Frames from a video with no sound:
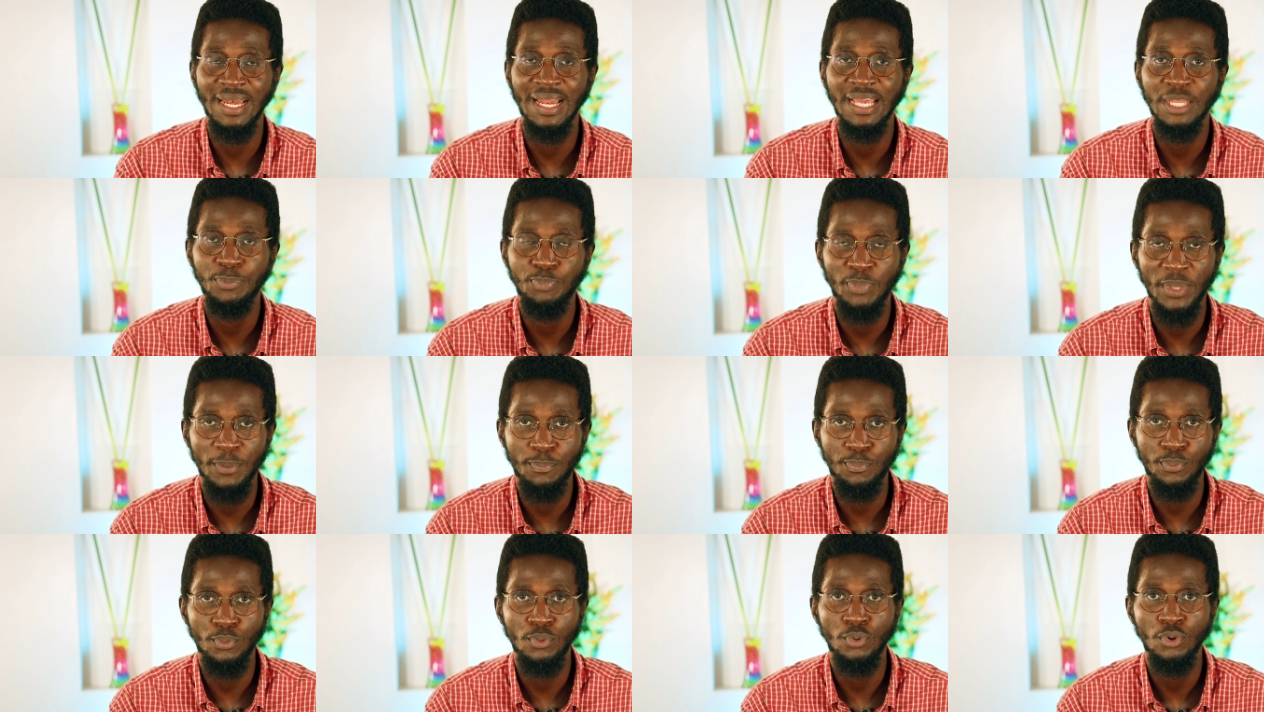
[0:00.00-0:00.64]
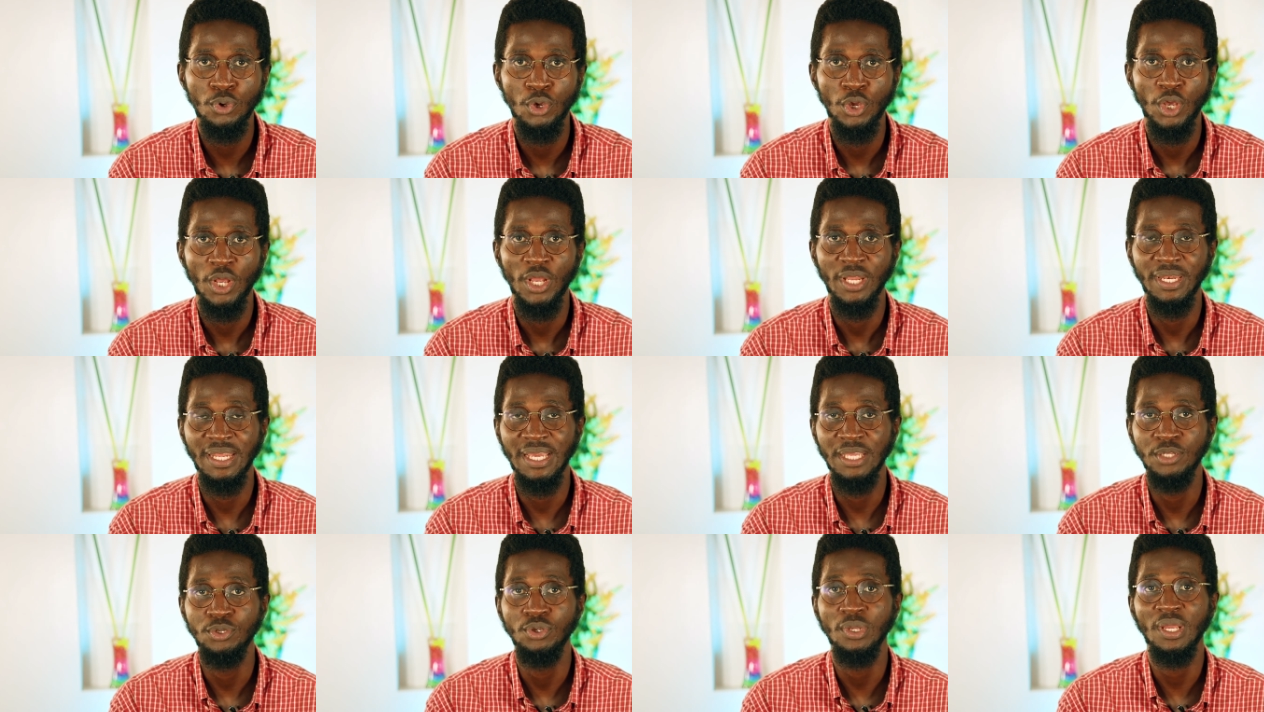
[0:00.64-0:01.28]
led people,
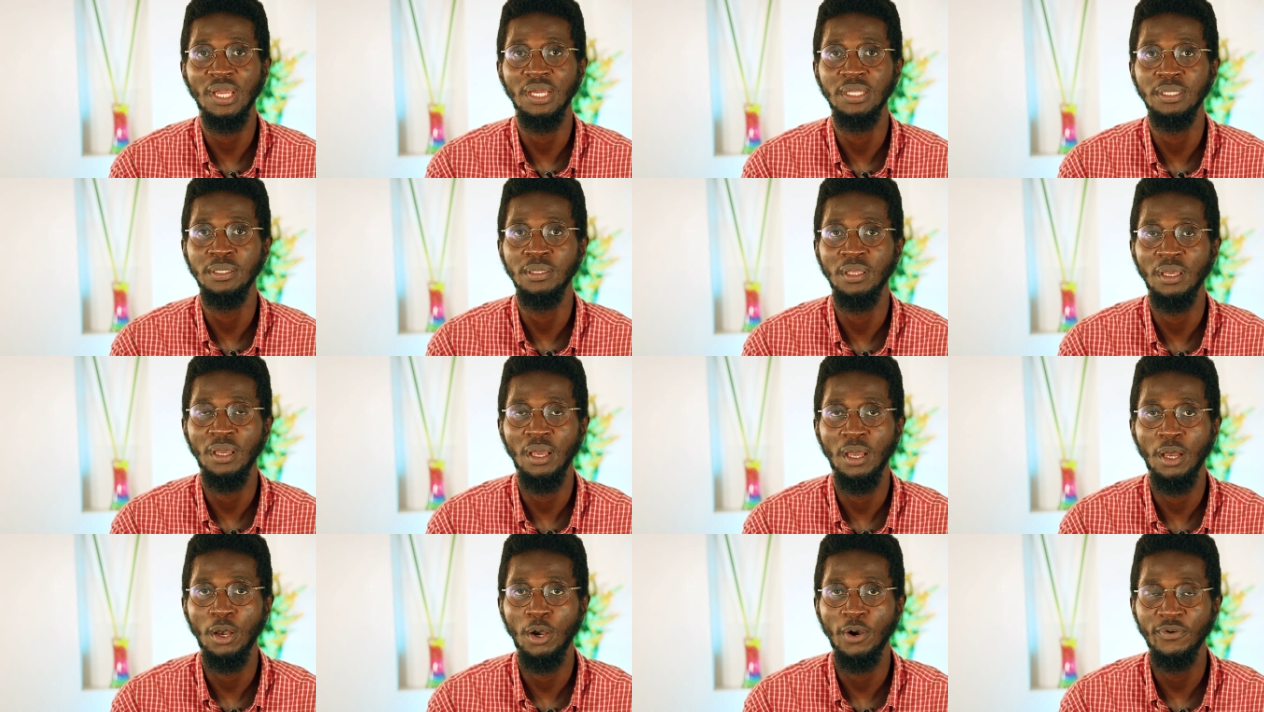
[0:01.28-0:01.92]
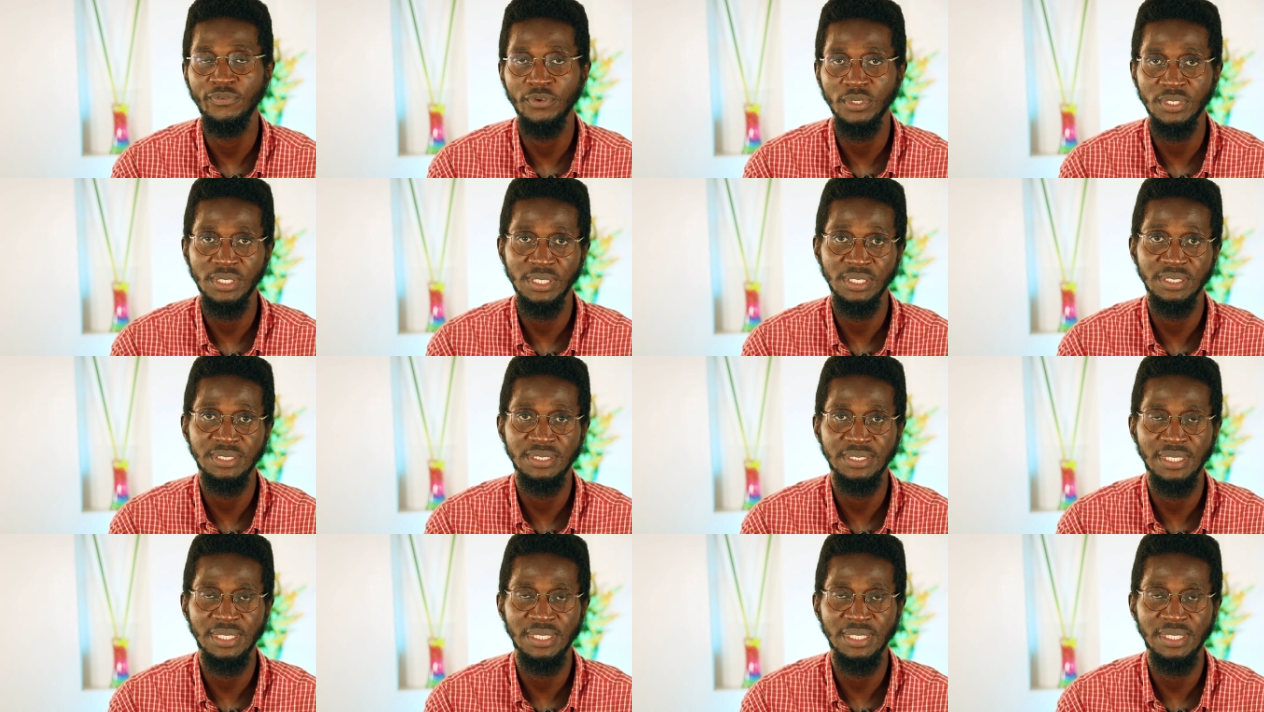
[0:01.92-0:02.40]
then you can uh, obviously